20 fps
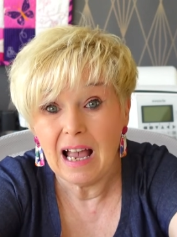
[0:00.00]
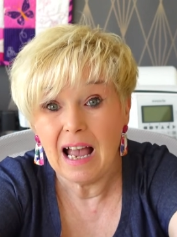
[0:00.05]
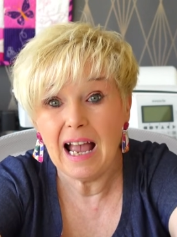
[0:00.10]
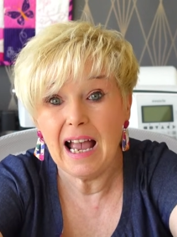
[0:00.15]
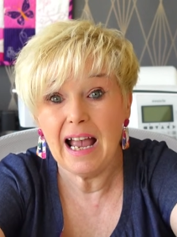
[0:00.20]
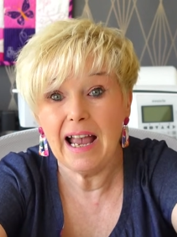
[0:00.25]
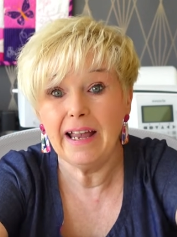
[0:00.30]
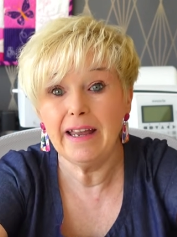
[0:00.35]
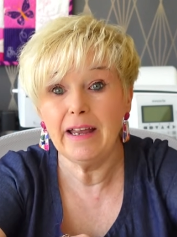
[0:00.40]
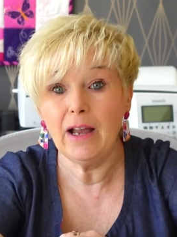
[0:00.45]

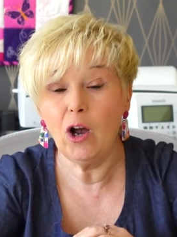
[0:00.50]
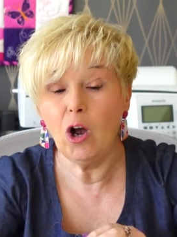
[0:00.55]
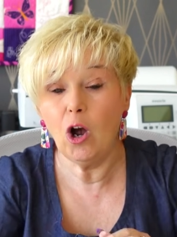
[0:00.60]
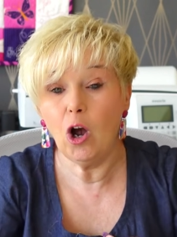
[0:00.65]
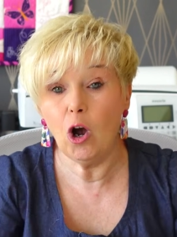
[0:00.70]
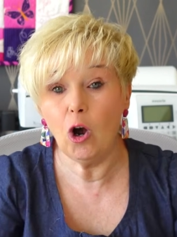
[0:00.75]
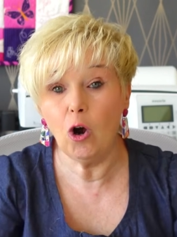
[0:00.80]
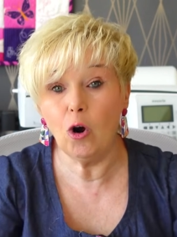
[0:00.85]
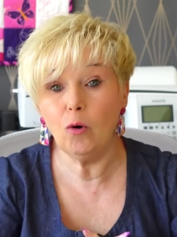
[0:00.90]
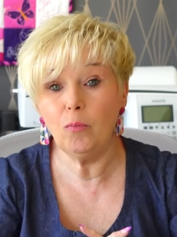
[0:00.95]
I
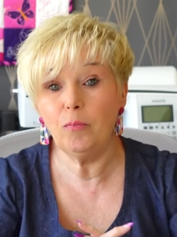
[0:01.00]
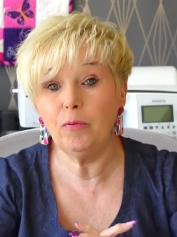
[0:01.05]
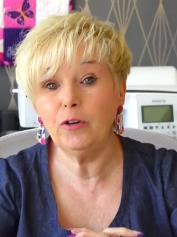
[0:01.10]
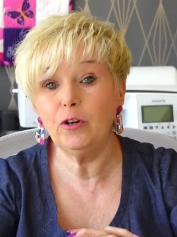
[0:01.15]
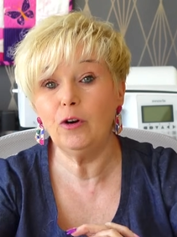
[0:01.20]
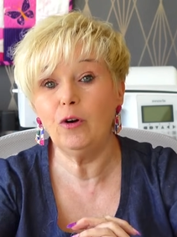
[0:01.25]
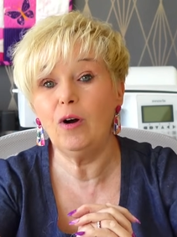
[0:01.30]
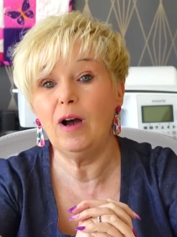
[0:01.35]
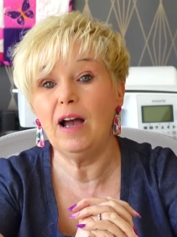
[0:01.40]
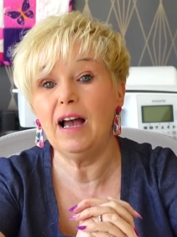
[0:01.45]
hope
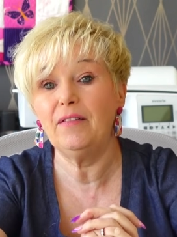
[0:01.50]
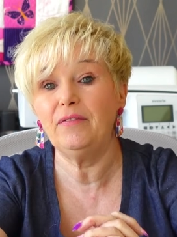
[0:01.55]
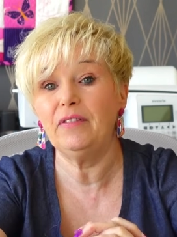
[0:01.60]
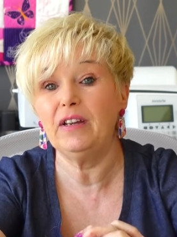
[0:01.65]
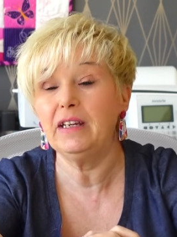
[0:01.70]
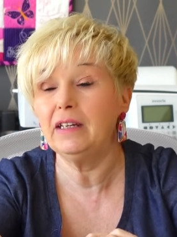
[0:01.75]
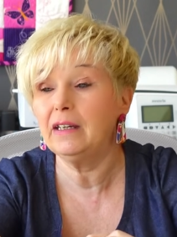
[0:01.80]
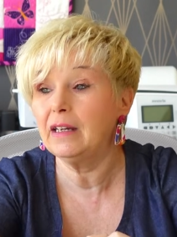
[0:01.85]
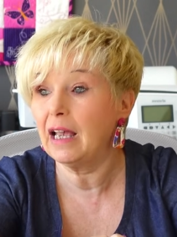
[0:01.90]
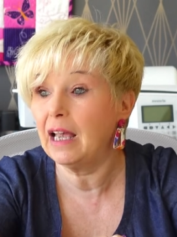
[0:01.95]
you're
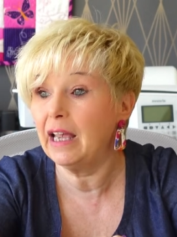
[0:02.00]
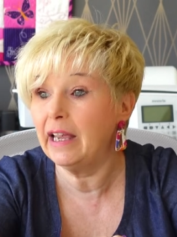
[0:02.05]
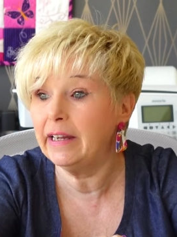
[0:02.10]
having